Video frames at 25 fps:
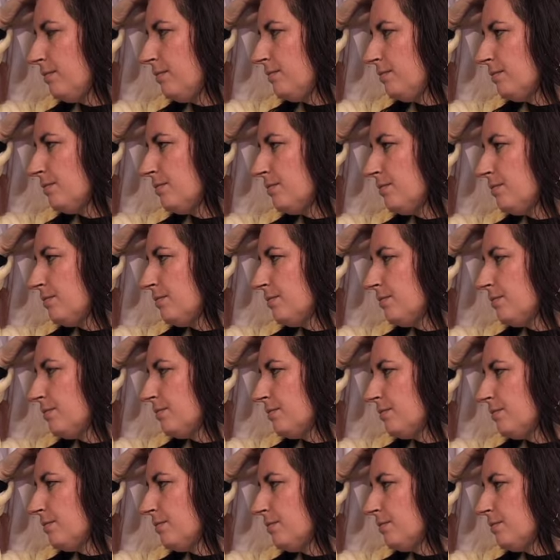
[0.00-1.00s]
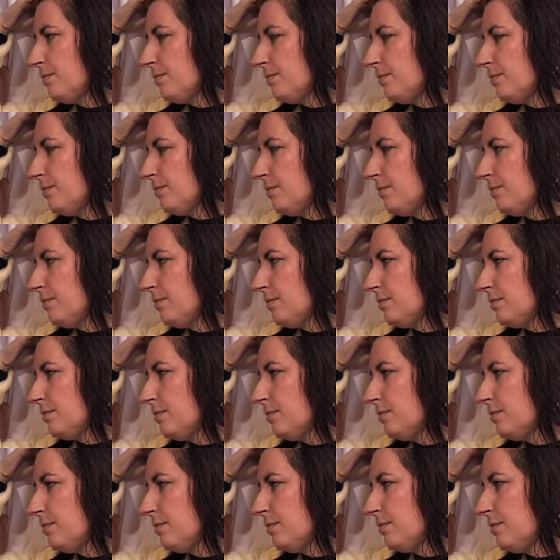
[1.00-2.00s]

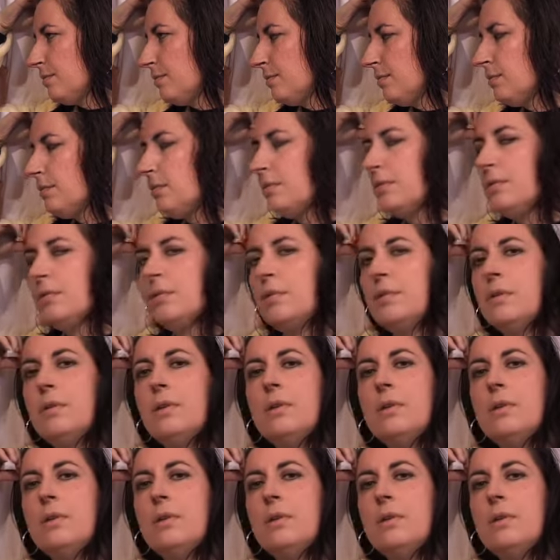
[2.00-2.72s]
Nobody speaks.